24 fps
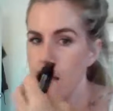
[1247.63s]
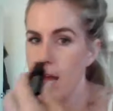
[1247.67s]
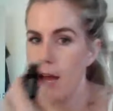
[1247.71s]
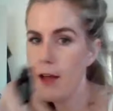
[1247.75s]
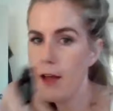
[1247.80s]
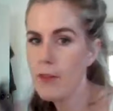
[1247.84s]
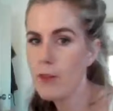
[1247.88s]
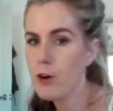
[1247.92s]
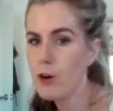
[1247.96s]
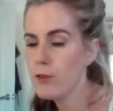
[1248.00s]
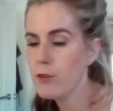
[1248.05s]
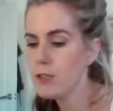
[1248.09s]

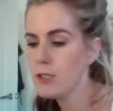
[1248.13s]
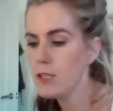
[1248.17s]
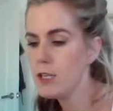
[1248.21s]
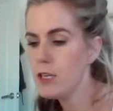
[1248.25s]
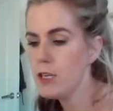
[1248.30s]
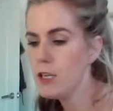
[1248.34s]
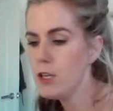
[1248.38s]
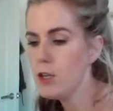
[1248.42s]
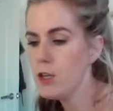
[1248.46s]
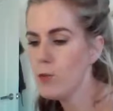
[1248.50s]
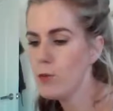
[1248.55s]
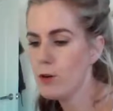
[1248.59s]
And then
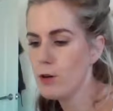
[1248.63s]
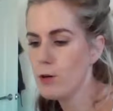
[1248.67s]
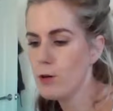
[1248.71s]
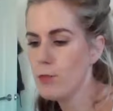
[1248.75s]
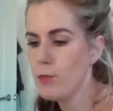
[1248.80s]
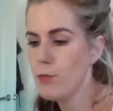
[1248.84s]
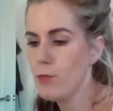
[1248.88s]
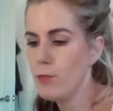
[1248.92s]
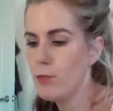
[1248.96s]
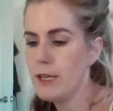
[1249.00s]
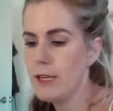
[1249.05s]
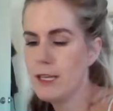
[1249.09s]
obviously you want to
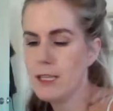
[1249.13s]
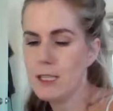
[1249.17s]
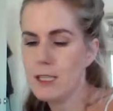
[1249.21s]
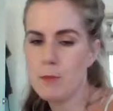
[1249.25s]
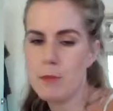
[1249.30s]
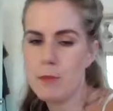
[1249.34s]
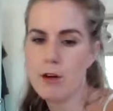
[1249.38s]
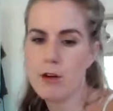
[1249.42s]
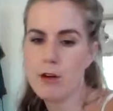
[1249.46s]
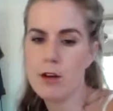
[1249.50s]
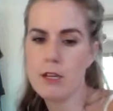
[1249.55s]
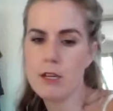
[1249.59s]
probably
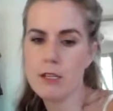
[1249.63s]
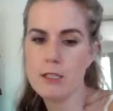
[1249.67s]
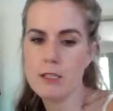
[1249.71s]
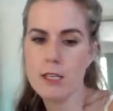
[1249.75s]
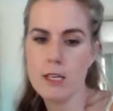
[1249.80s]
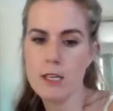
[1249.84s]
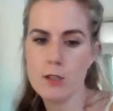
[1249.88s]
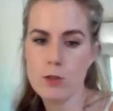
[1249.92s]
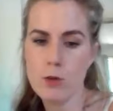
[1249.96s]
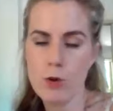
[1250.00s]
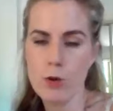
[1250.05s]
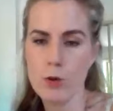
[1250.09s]
experience
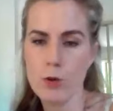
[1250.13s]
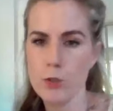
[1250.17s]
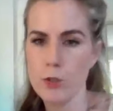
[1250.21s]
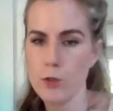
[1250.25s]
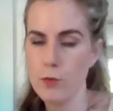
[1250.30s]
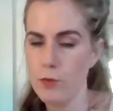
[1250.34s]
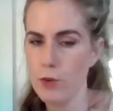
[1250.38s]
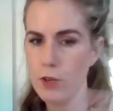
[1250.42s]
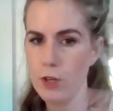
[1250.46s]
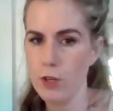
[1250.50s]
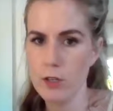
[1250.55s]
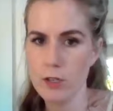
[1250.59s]
these oils
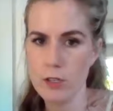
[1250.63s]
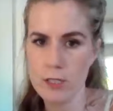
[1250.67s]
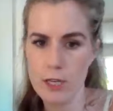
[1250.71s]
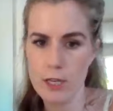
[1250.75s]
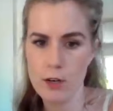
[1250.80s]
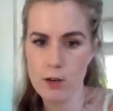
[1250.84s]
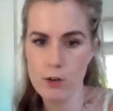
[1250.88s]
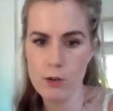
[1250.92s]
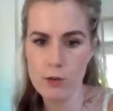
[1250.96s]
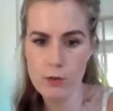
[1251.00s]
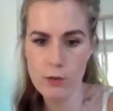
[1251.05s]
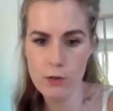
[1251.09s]
for
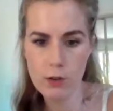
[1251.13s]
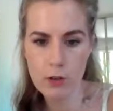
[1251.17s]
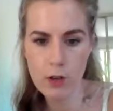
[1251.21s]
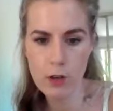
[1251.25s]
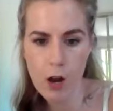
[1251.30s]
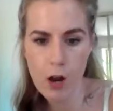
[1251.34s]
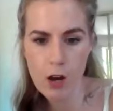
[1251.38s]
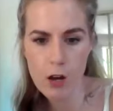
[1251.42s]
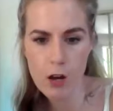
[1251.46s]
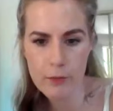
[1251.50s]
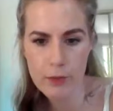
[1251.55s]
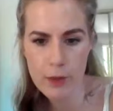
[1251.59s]
yourself.
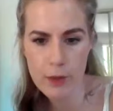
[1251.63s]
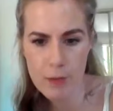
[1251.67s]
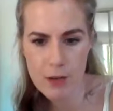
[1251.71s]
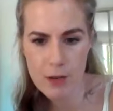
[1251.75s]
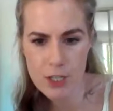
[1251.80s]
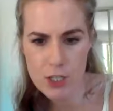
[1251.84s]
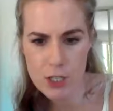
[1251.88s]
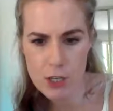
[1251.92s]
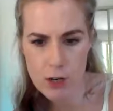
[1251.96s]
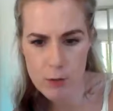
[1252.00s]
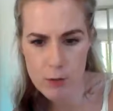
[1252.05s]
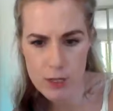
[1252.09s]
Oh, am I
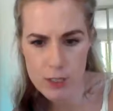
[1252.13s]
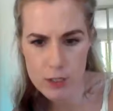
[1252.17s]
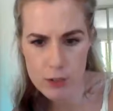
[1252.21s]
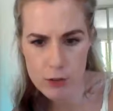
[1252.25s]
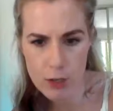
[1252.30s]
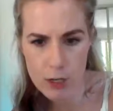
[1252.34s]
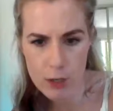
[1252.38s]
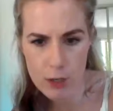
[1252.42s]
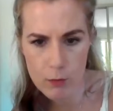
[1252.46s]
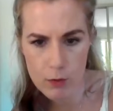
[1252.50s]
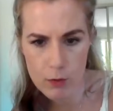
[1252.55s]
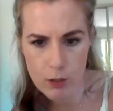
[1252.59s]
sharing my
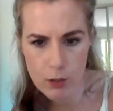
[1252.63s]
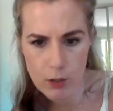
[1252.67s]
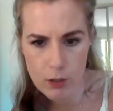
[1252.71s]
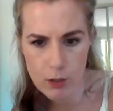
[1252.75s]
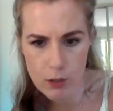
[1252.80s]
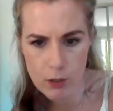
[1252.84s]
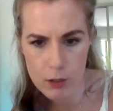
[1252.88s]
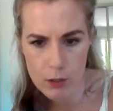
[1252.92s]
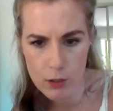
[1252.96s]
screen with you?